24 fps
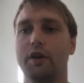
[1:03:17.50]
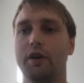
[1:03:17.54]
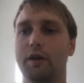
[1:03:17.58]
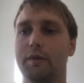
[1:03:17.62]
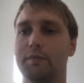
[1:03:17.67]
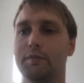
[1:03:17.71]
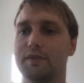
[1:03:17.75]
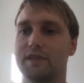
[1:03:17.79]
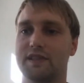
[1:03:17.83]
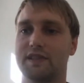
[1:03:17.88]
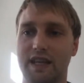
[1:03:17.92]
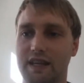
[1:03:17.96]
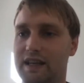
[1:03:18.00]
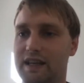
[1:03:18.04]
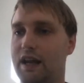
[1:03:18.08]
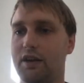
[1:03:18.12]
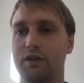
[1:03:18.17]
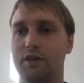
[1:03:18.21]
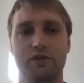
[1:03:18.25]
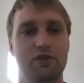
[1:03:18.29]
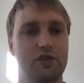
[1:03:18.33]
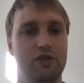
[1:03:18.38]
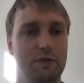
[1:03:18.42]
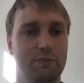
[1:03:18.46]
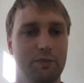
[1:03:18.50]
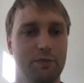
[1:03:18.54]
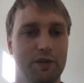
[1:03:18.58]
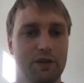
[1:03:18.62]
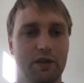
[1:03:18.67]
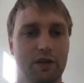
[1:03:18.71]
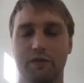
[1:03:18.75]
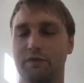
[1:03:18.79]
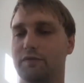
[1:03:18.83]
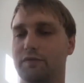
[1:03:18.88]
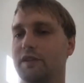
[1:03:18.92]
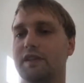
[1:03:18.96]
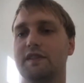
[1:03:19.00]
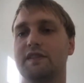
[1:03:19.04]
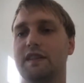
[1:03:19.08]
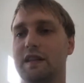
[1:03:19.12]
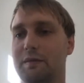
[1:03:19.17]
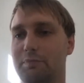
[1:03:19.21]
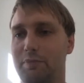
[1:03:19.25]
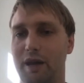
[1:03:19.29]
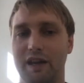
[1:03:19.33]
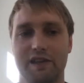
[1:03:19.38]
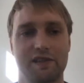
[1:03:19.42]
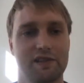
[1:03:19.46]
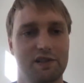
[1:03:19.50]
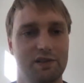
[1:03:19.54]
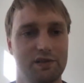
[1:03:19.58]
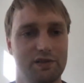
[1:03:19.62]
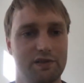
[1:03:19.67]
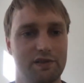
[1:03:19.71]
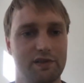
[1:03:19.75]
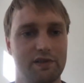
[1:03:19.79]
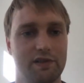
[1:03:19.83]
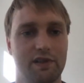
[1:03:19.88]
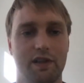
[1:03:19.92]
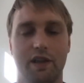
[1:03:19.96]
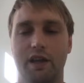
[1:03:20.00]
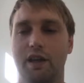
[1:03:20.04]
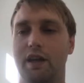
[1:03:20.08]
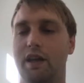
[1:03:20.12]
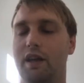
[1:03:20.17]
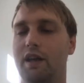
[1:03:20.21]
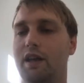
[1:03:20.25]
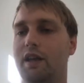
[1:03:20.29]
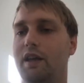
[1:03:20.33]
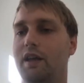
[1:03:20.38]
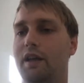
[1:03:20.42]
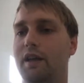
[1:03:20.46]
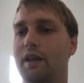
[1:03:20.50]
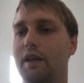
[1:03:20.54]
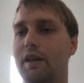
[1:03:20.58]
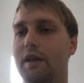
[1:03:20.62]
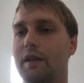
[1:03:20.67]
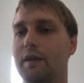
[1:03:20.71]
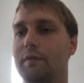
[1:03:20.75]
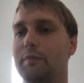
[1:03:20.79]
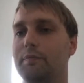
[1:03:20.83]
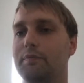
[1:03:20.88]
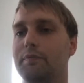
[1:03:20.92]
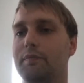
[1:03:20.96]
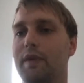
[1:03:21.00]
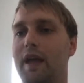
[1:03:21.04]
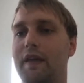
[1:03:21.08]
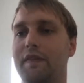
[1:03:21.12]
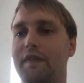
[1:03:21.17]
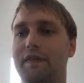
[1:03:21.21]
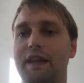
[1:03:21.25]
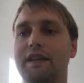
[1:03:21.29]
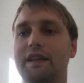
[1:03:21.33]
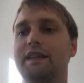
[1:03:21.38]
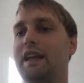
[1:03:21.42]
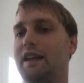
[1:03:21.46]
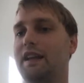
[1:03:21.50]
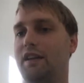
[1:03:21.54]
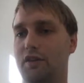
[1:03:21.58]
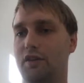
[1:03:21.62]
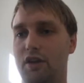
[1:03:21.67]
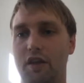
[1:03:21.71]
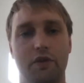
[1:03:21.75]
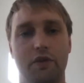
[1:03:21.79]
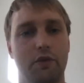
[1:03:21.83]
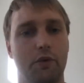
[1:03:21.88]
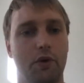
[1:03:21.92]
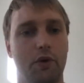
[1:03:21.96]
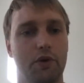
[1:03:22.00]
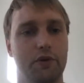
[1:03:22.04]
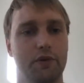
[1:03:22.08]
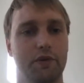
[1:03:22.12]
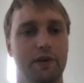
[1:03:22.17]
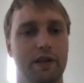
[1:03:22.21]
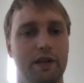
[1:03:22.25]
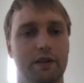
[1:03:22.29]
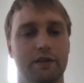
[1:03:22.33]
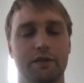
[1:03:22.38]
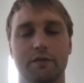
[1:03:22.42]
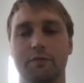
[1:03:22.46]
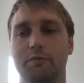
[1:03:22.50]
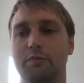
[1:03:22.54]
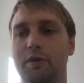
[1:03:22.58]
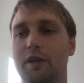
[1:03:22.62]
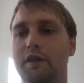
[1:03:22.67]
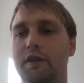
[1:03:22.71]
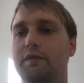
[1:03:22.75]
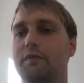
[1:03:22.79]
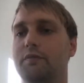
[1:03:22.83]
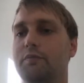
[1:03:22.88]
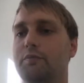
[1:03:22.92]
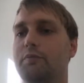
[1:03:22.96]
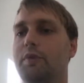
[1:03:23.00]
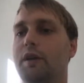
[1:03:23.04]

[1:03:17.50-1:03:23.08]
send out a shipment of, let's say, bicycles, and then get another order in, but